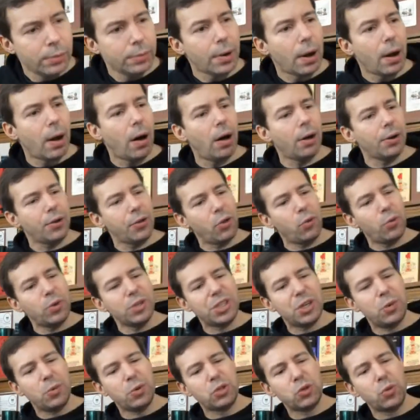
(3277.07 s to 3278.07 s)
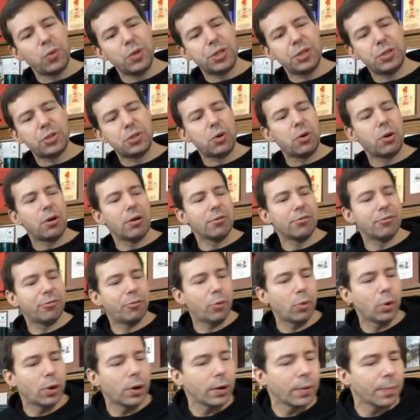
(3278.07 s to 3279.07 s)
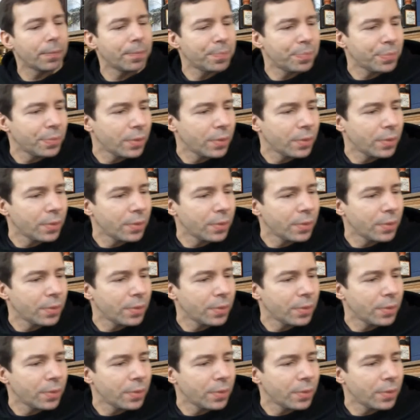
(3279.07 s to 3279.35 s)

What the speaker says: on to the Whiskey Whistle Whiskey Score for